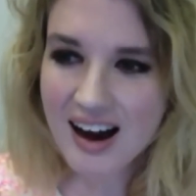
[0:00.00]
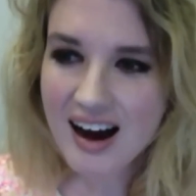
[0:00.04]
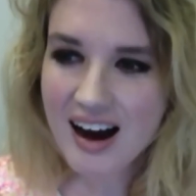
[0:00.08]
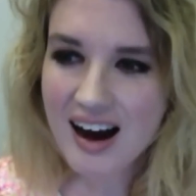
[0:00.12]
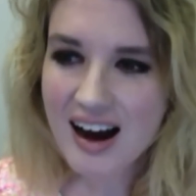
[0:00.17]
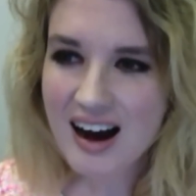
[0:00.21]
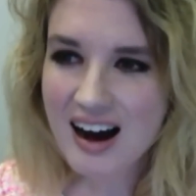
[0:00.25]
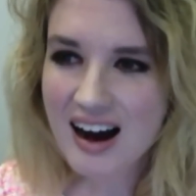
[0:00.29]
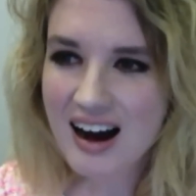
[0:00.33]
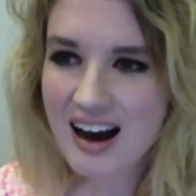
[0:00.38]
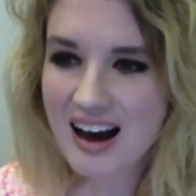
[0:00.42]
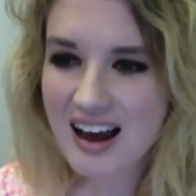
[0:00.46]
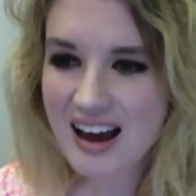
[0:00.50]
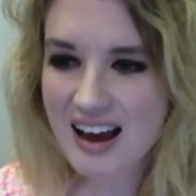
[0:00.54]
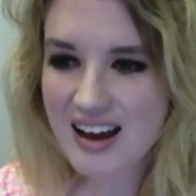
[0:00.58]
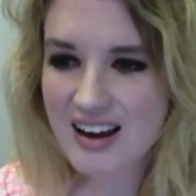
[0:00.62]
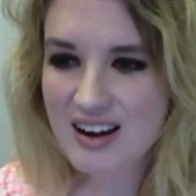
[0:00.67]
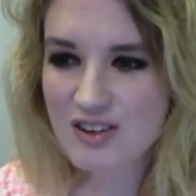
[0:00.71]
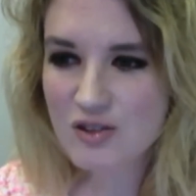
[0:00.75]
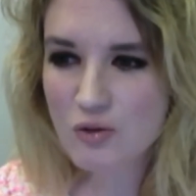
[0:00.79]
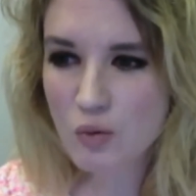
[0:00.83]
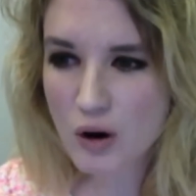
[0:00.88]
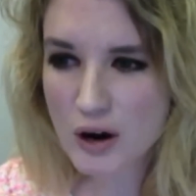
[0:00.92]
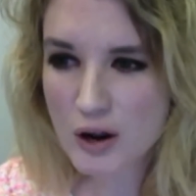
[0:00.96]
Uh,
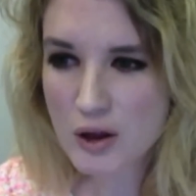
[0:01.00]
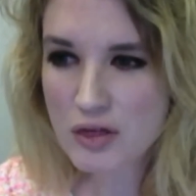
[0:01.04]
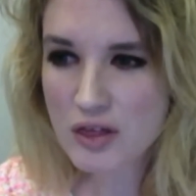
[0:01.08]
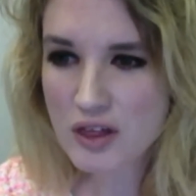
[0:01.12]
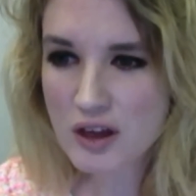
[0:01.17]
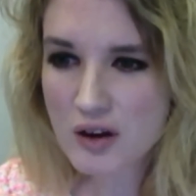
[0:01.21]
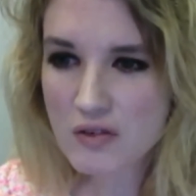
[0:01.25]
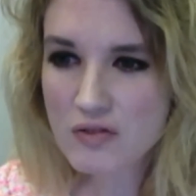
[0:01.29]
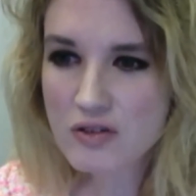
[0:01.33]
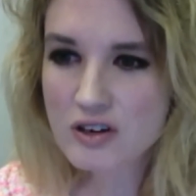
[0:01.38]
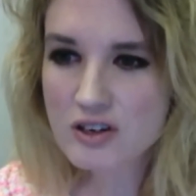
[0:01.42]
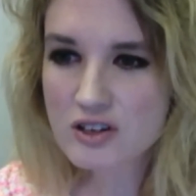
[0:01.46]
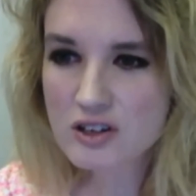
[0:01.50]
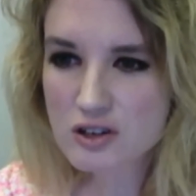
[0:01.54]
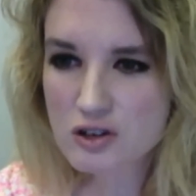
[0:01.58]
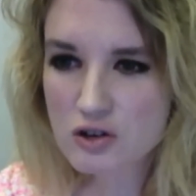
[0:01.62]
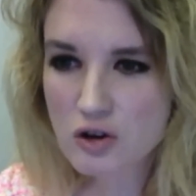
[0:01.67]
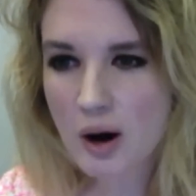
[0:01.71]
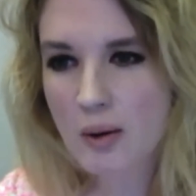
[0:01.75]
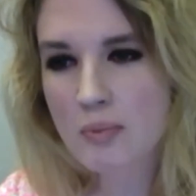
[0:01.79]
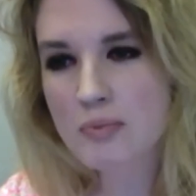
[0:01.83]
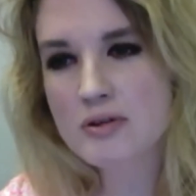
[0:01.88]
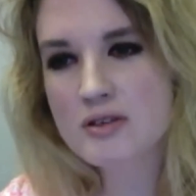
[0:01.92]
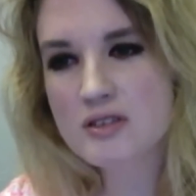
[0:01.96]
and what do you think of the
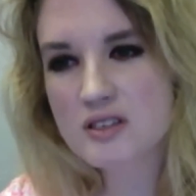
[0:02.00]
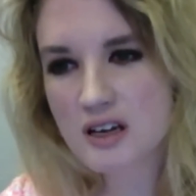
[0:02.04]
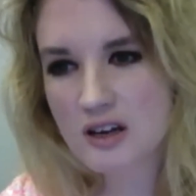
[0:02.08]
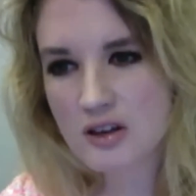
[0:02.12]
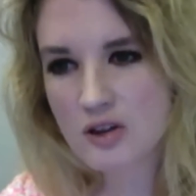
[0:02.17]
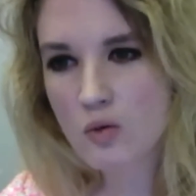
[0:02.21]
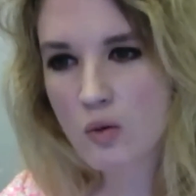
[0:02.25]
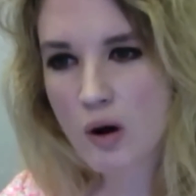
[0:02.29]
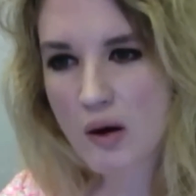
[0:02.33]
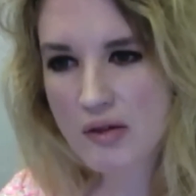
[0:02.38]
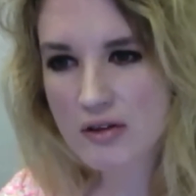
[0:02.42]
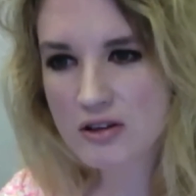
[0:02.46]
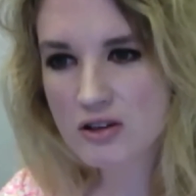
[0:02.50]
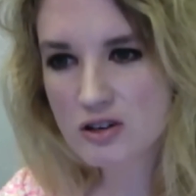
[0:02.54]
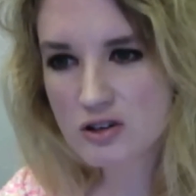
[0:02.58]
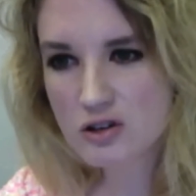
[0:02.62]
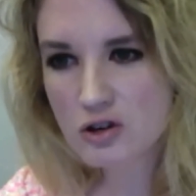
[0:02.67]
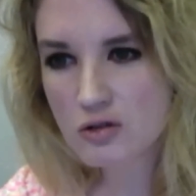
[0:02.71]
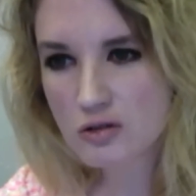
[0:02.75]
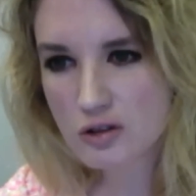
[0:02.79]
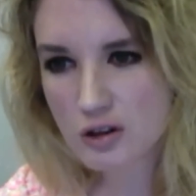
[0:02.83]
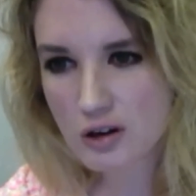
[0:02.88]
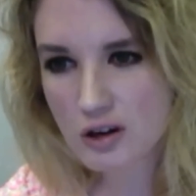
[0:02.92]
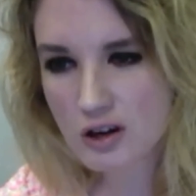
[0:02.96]
discrepancy in the way the
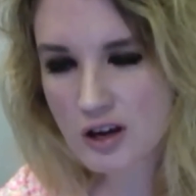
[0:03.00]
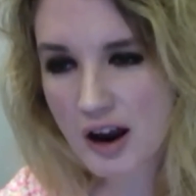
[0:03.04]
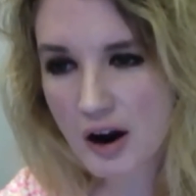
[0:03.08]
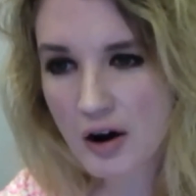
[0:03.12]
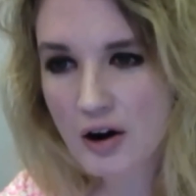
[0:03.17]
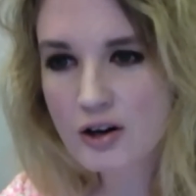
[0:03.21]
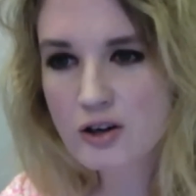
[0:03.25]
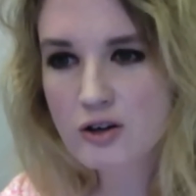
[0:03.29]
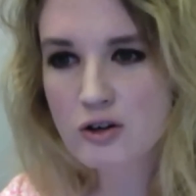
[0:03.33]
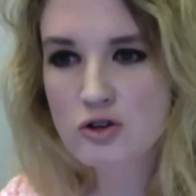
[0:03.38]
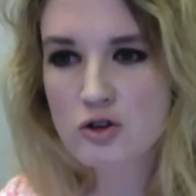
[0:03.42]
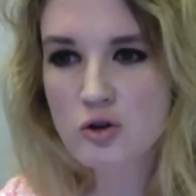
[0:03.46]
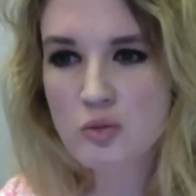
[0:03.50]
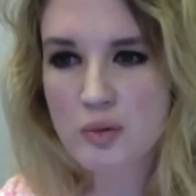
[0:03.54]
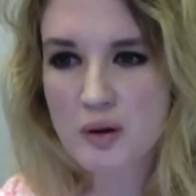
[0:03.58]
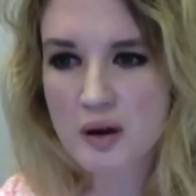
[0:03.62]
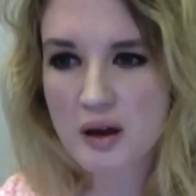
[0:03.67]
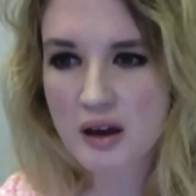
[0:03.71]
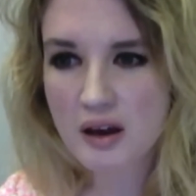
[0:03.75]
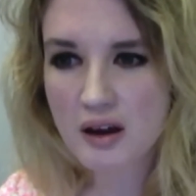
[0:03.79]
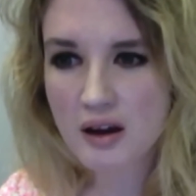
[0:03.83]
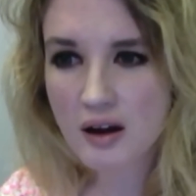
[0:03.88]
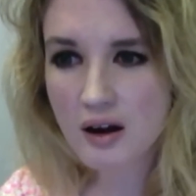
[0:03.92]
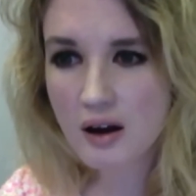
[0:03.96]
the characters are
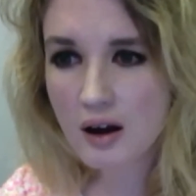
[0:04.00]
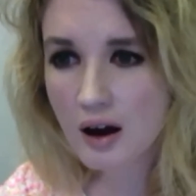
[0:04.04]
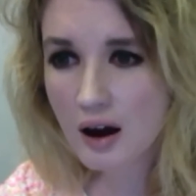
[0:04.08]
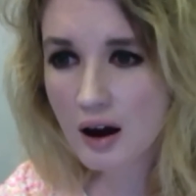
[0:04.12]
being?